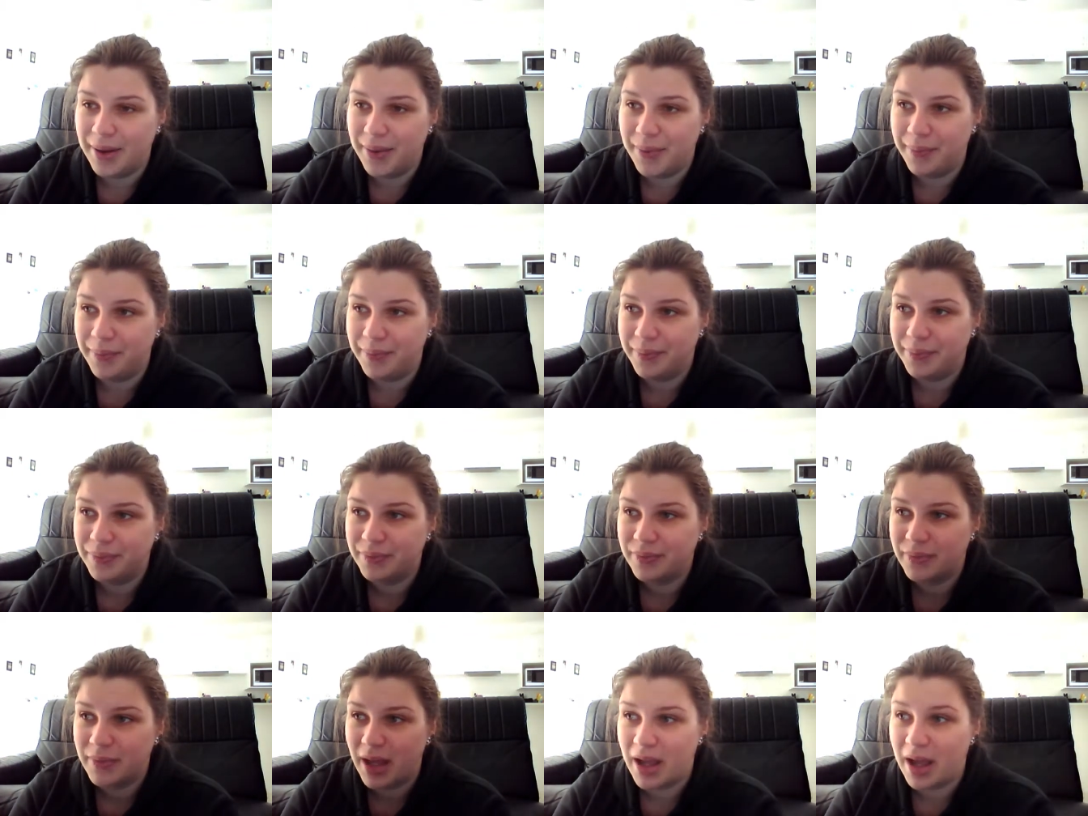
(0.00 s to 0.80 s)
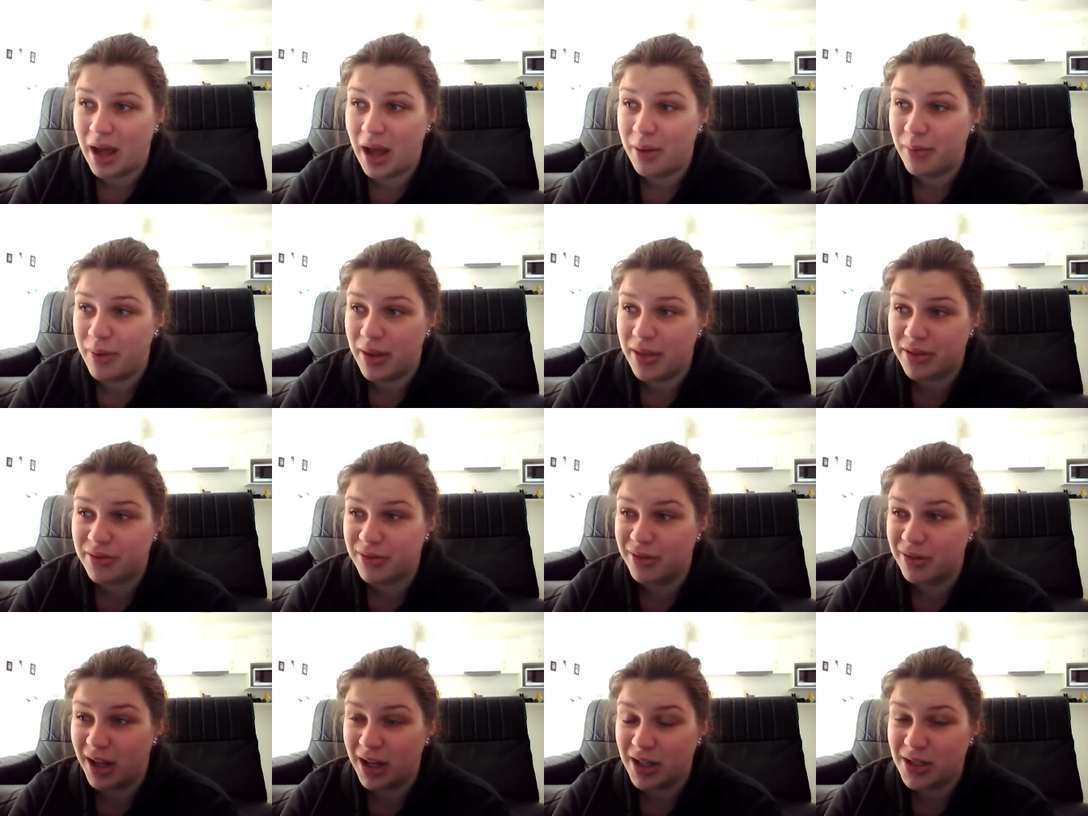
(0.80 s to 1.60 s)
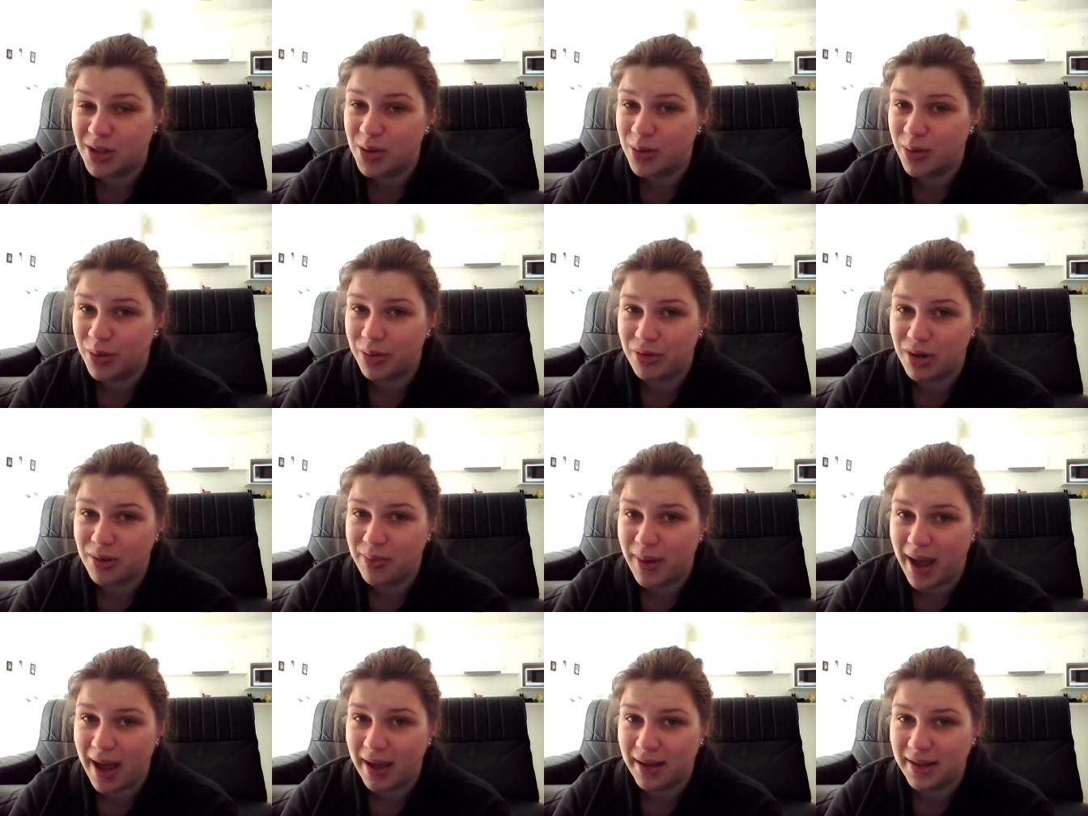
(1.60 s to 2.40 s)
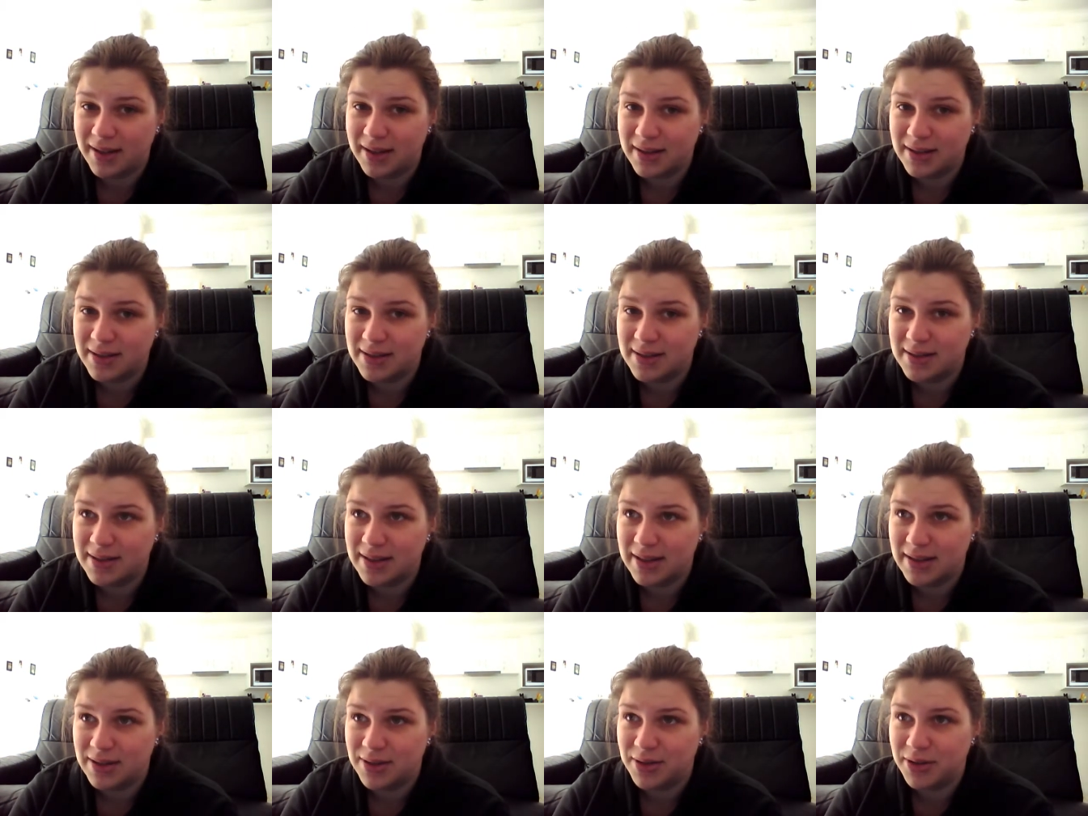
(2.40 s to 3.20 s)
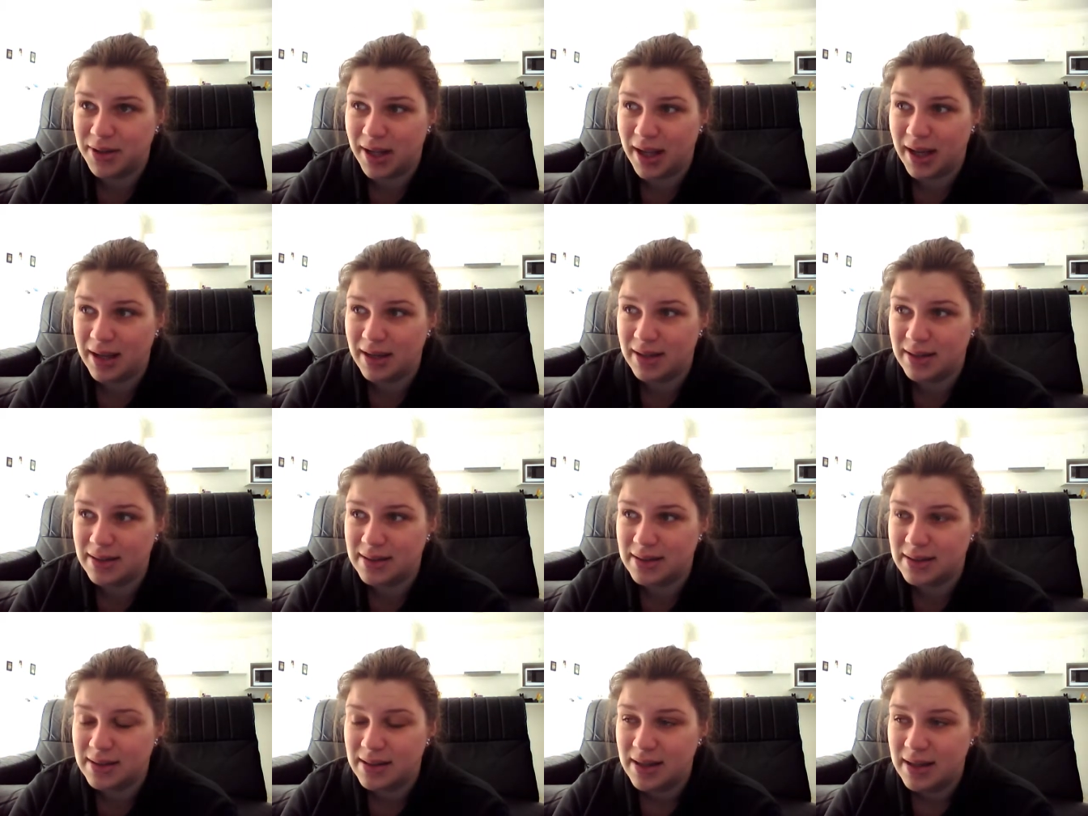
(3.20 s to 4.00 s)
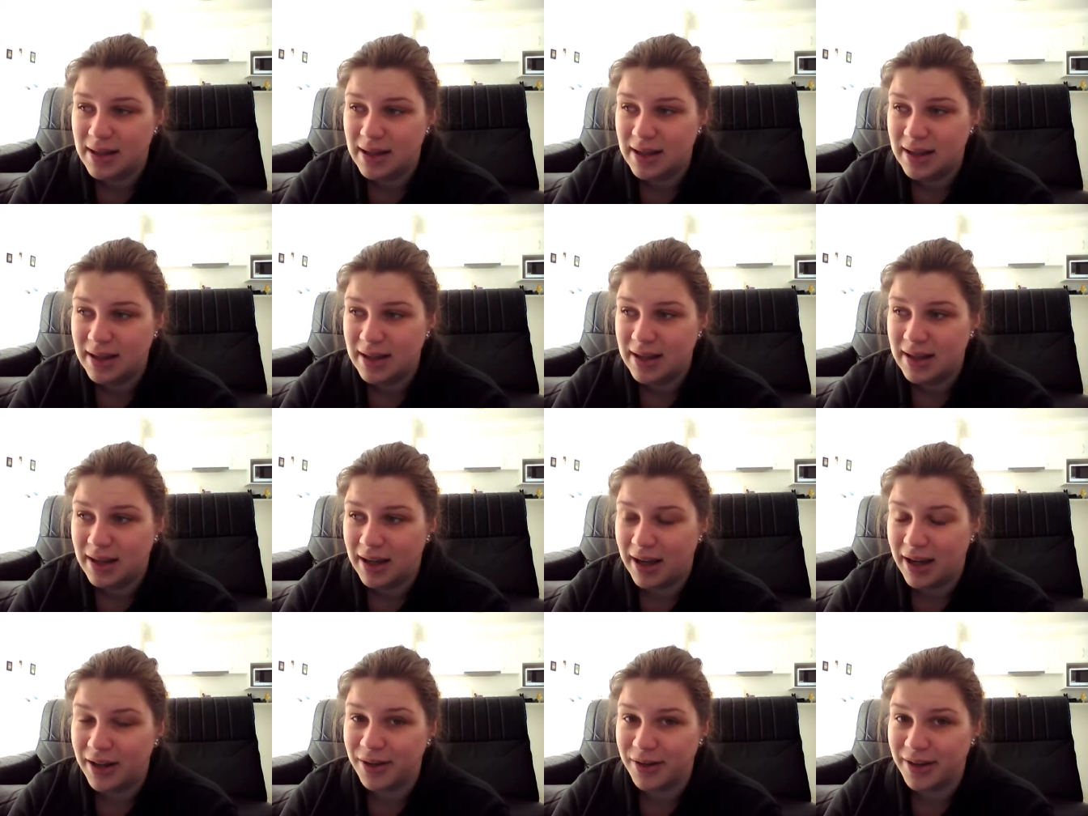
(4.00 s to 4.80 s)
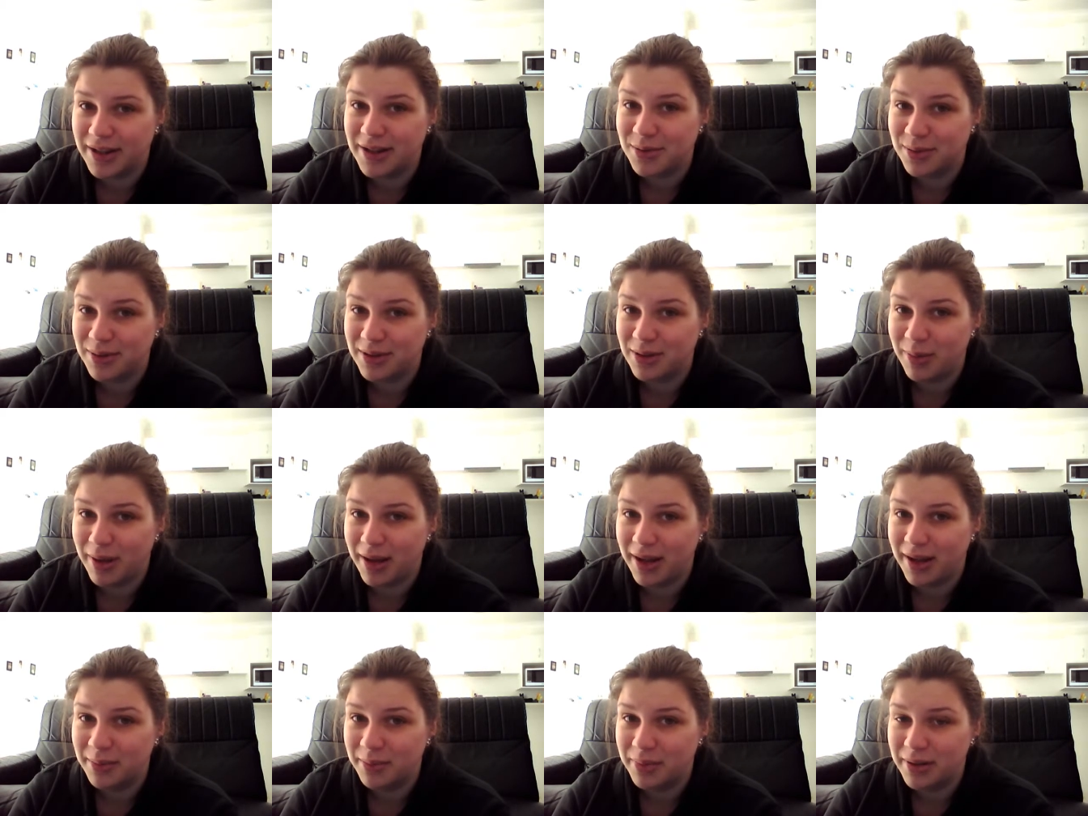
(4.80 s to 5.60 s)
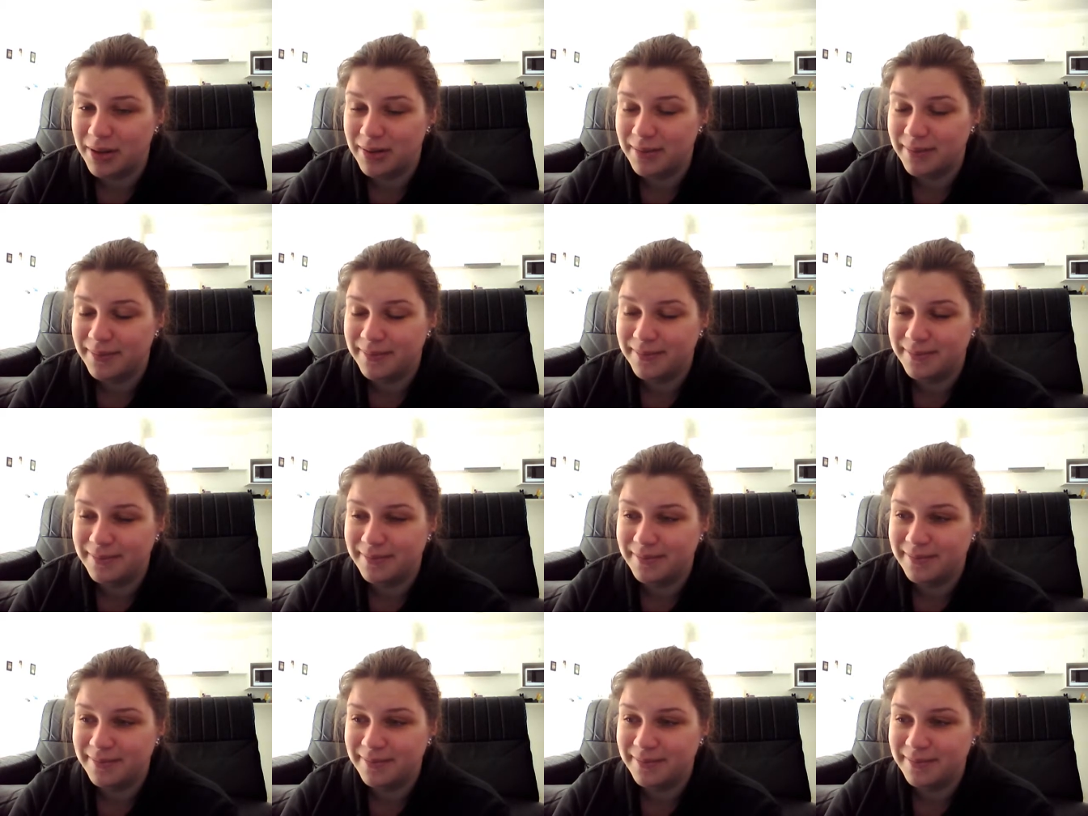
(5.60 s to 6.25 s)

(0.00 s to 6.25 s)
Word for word: Um, I went through like two or three packets in two days. I know that's really bad, but